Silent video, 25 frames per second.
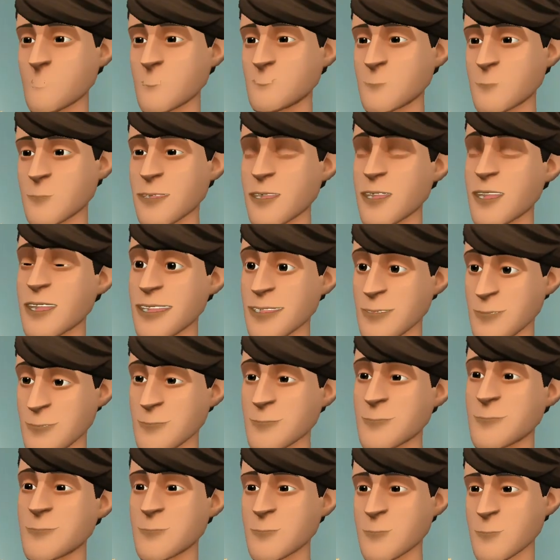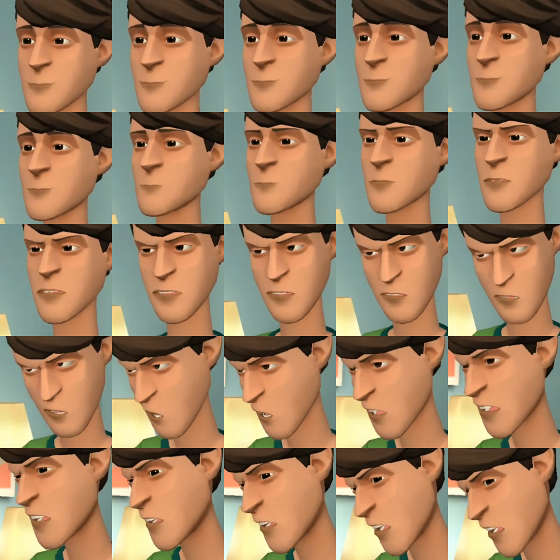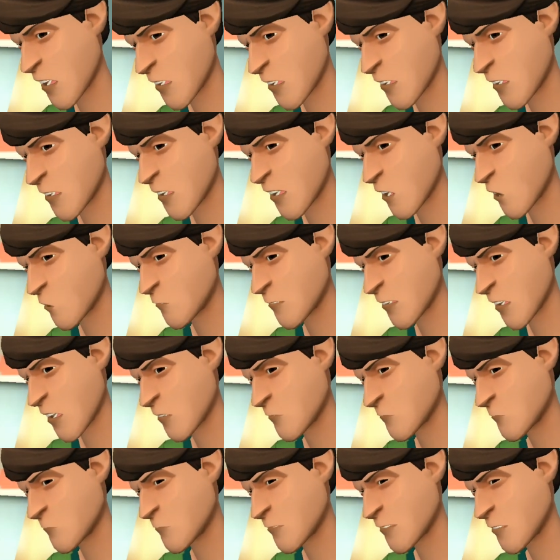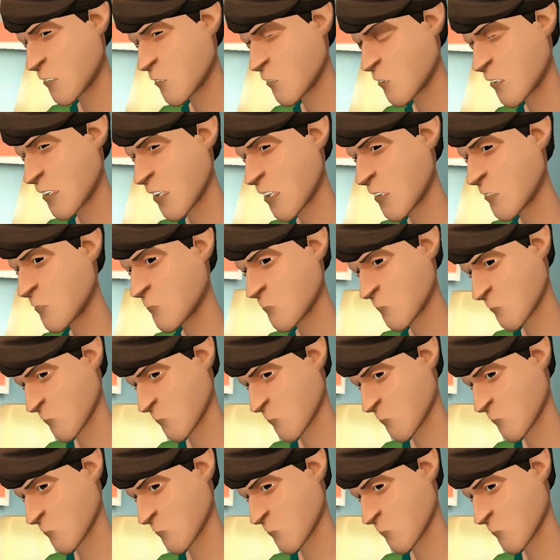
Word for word: Sure. But don't do anything stupid, okay?